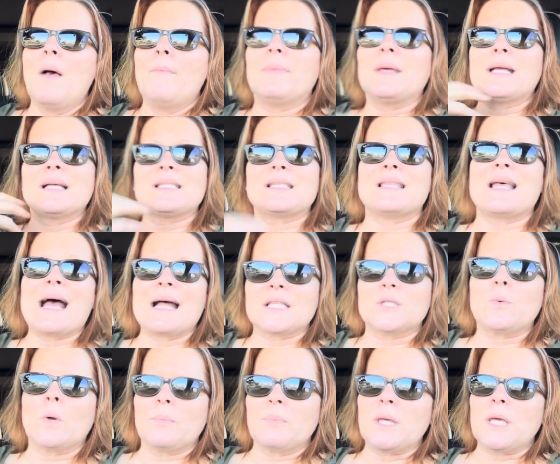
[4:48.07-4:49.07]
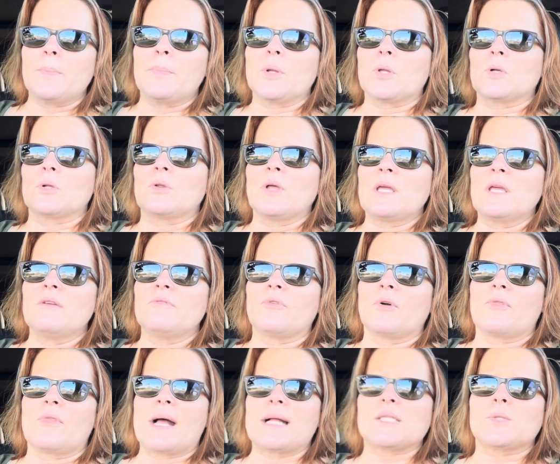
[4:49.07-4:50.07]
because that's what people are looking
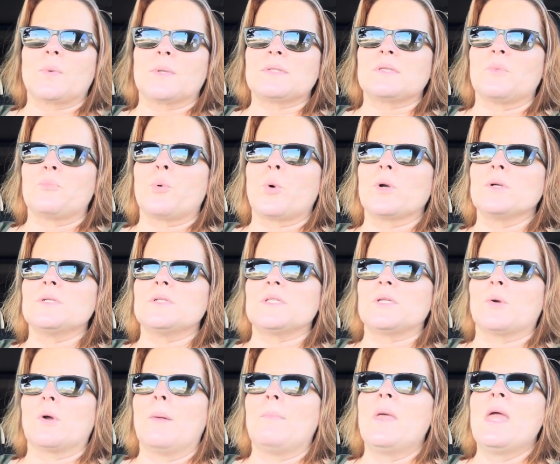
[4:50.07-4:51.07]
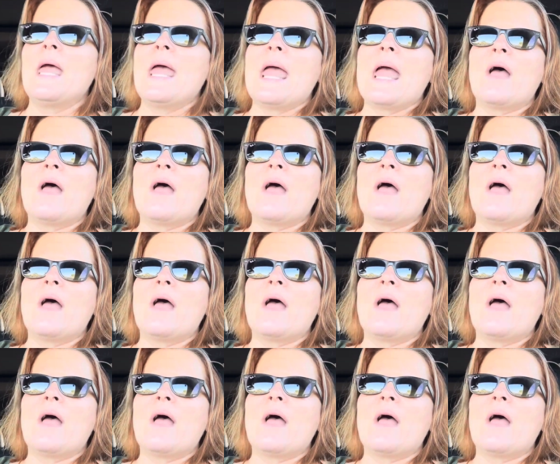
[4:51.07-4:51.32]
for. That's what's important to them.